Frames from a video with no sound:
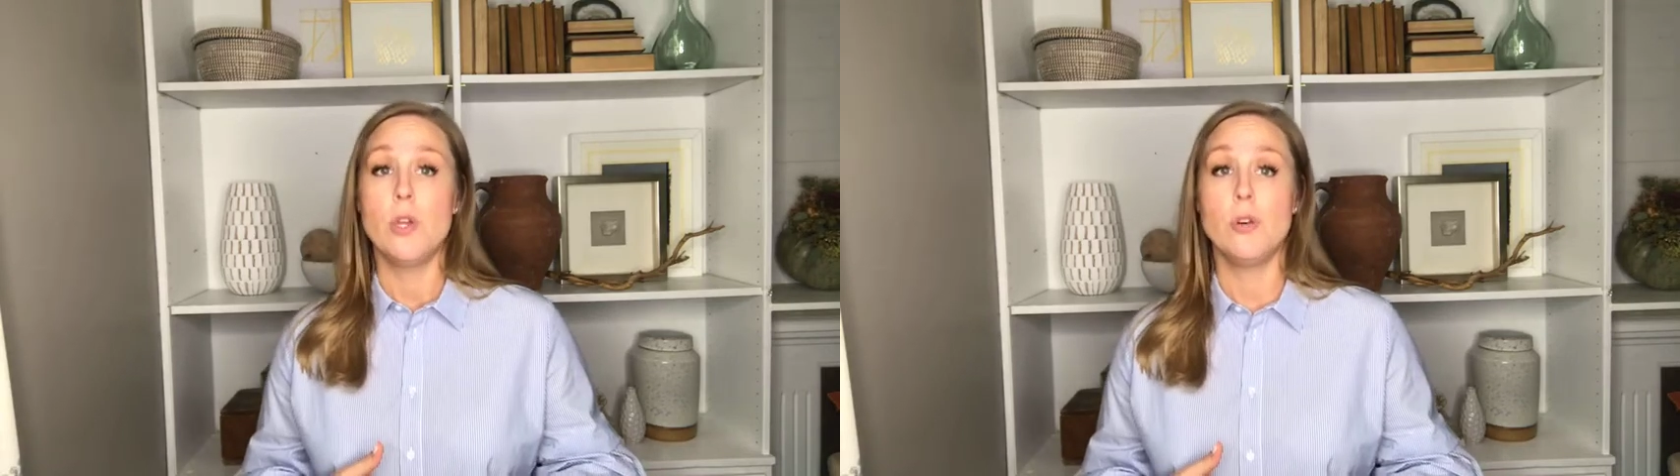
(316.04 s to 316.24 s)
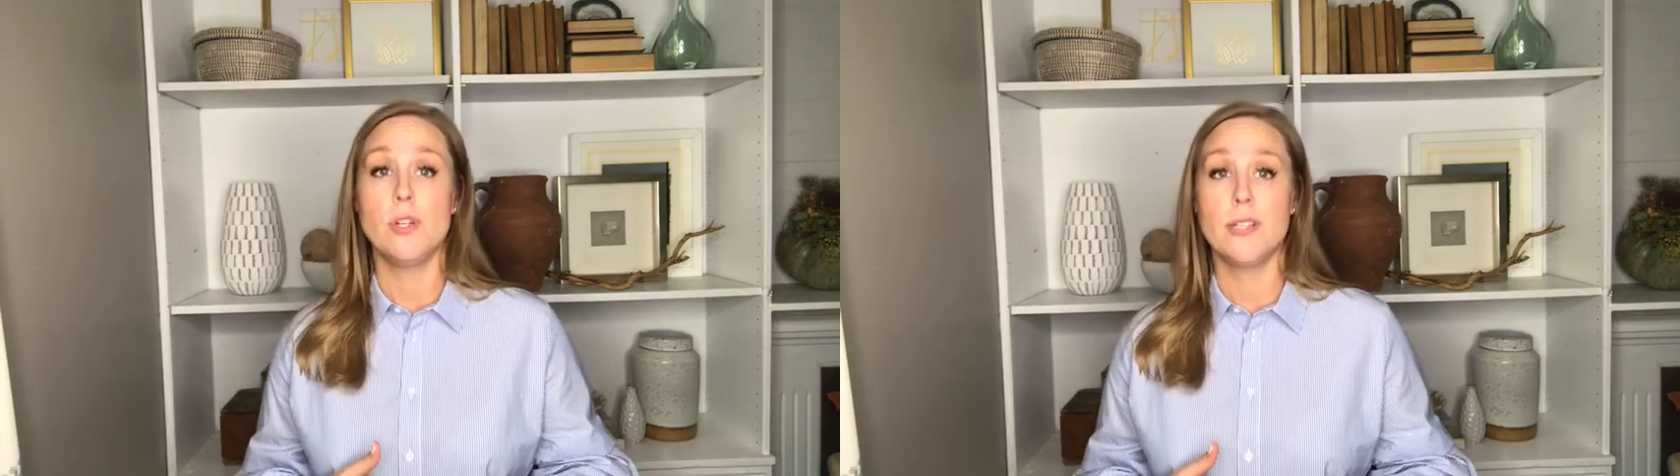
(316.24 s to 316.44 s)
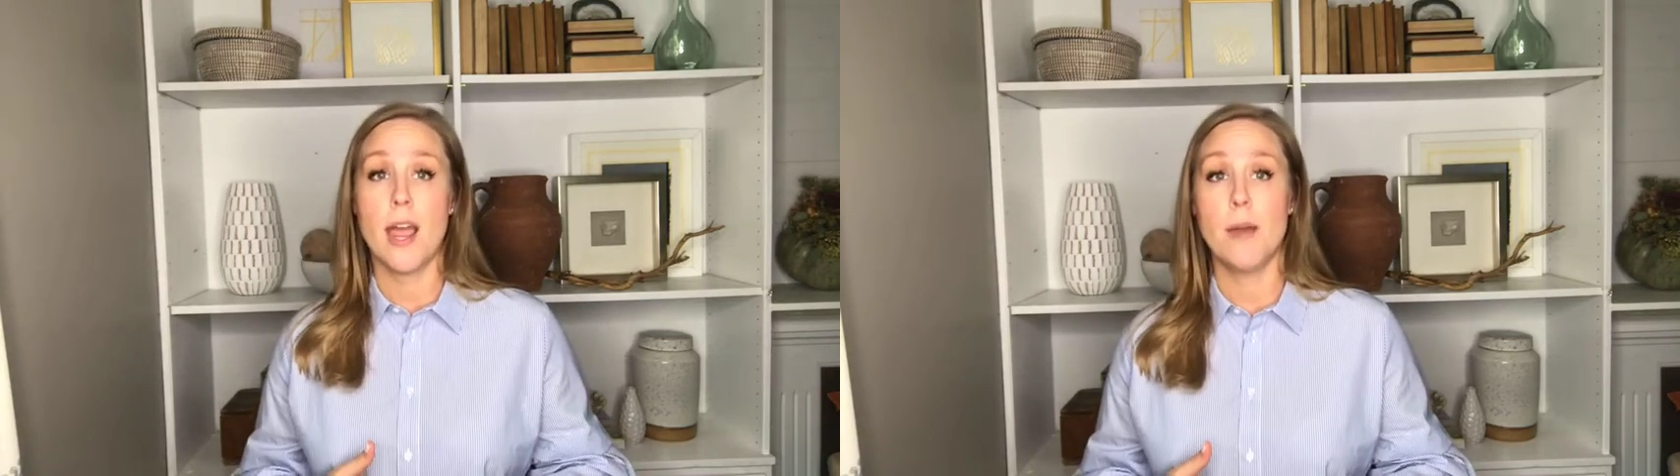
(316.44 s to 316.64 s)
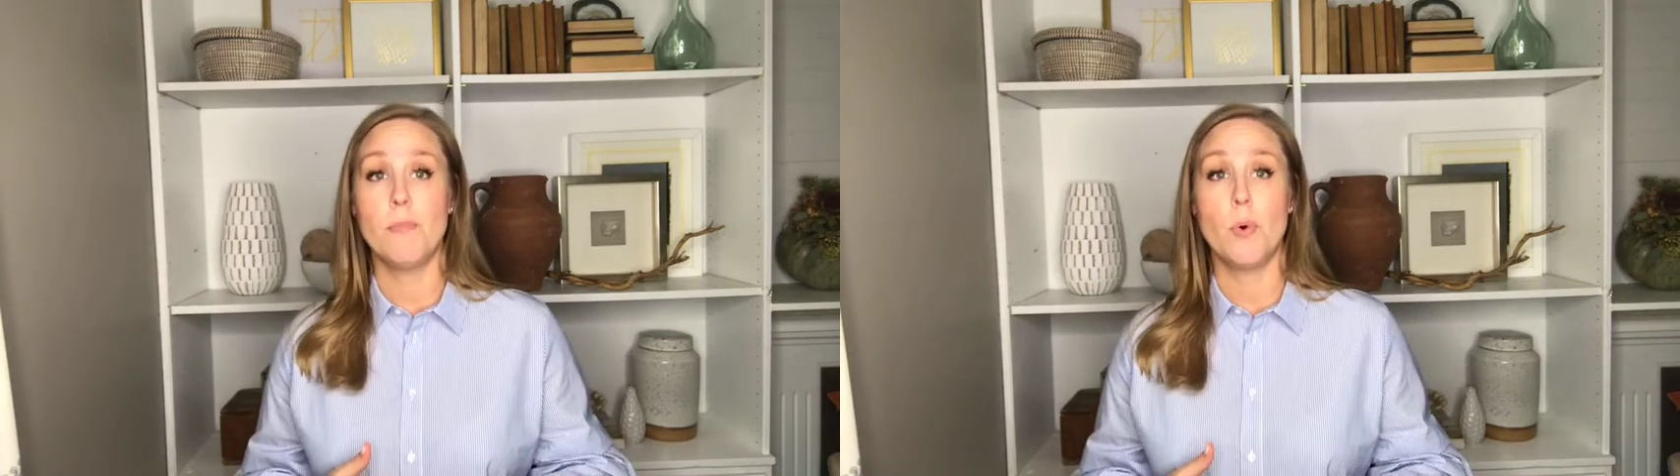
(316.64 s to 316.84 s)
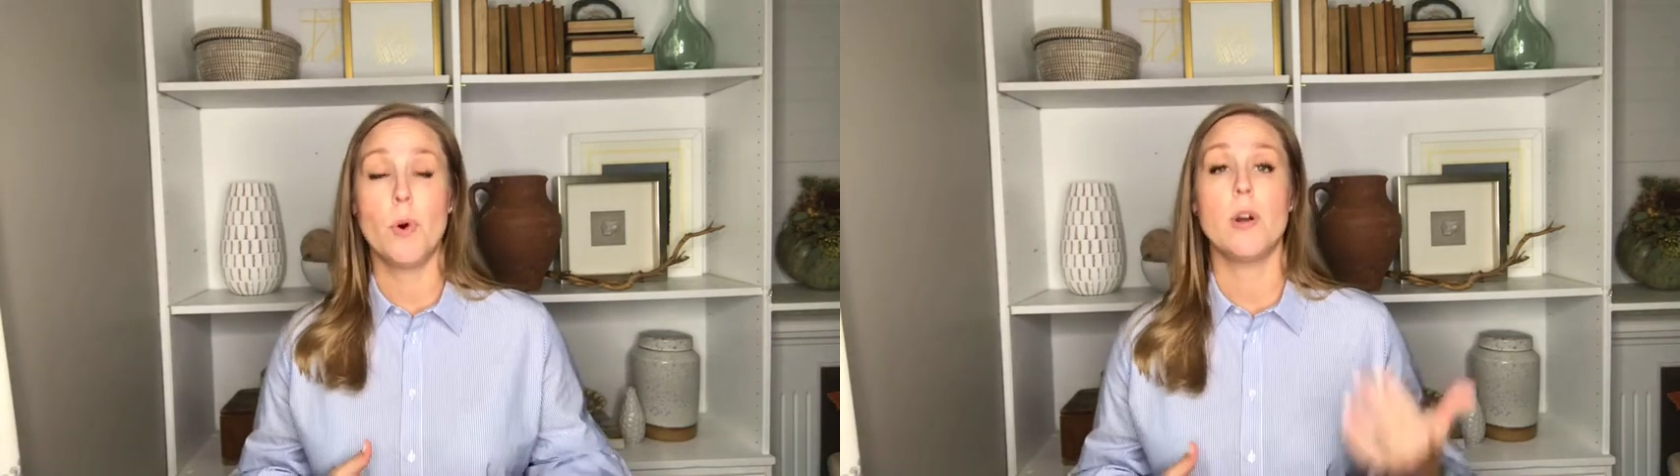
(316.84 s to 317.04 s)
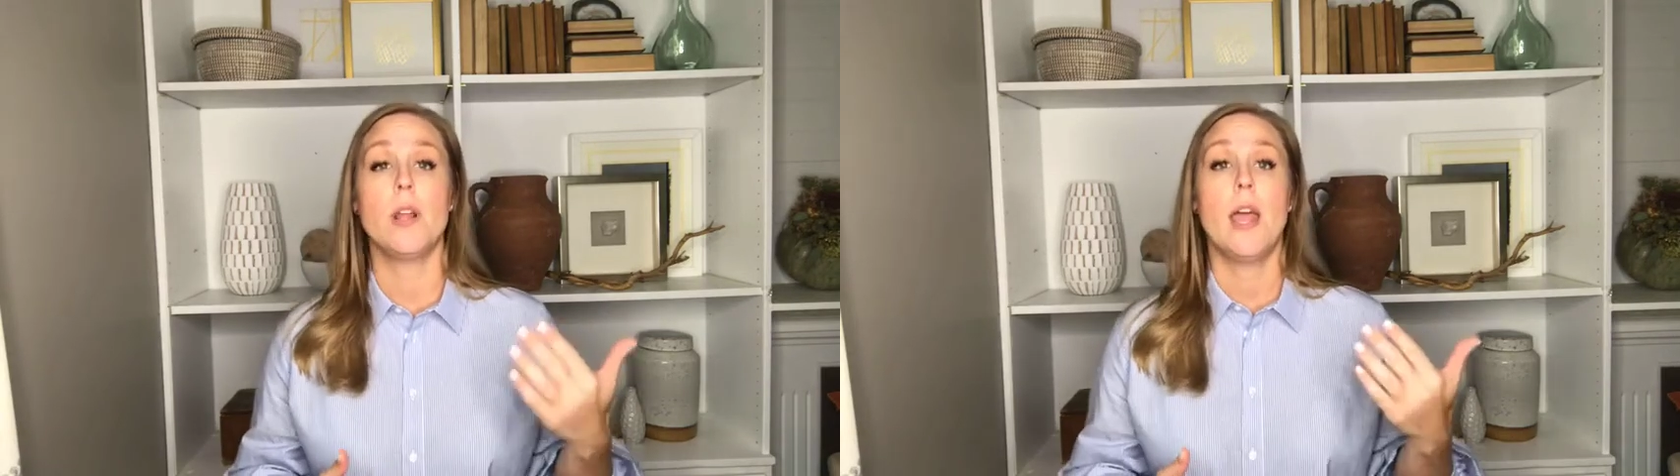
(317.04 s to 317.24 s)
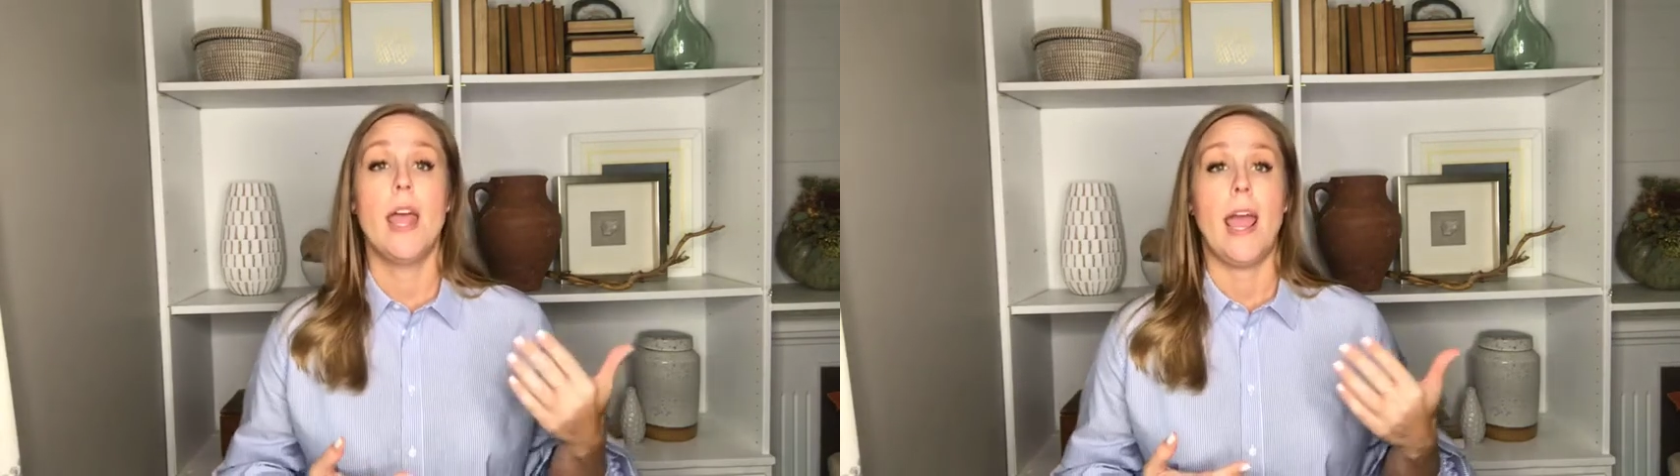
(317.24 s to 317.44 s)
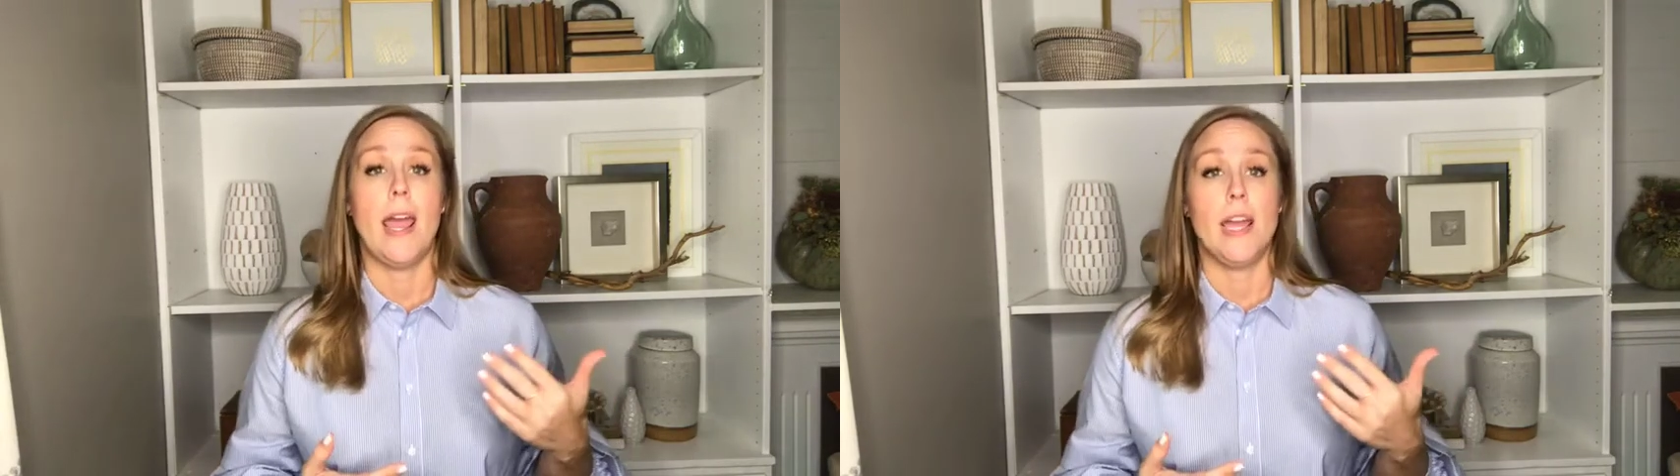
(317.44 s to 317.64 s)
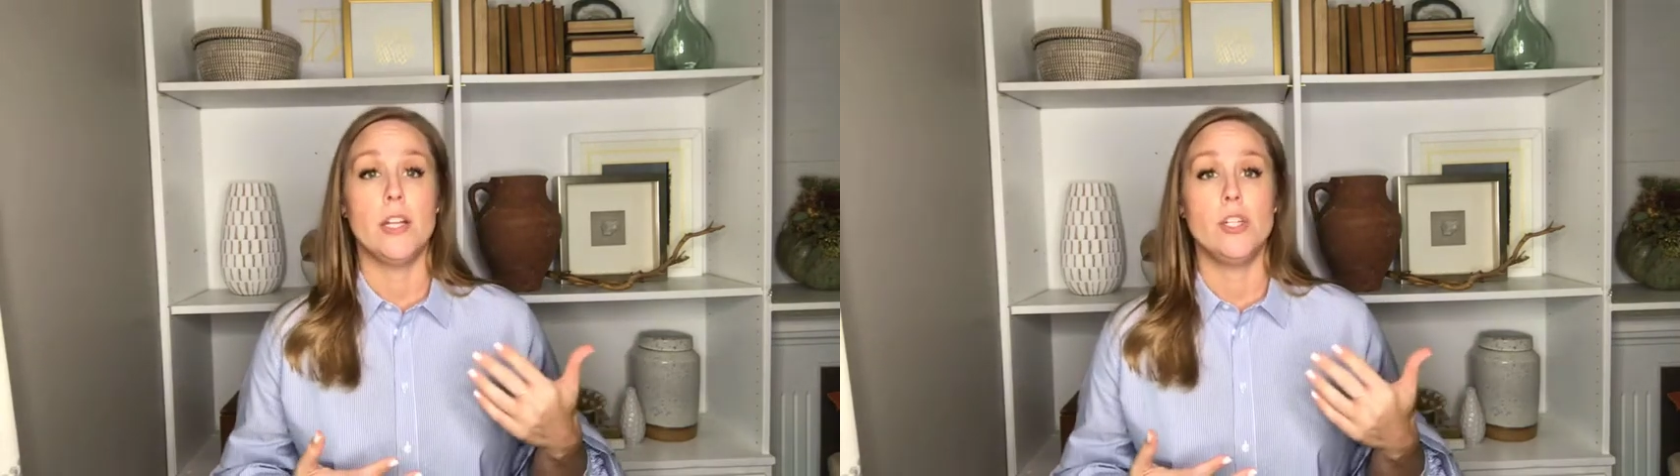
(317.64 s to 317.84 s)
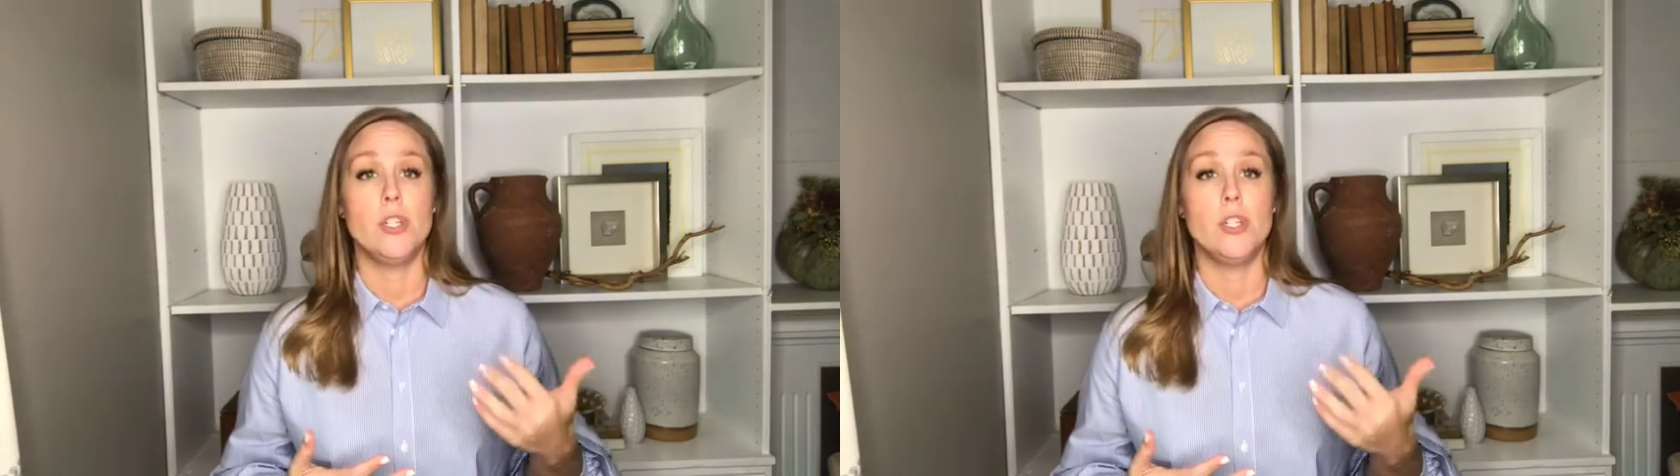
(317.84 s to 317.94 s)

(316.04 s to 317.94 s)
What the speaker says: your design board and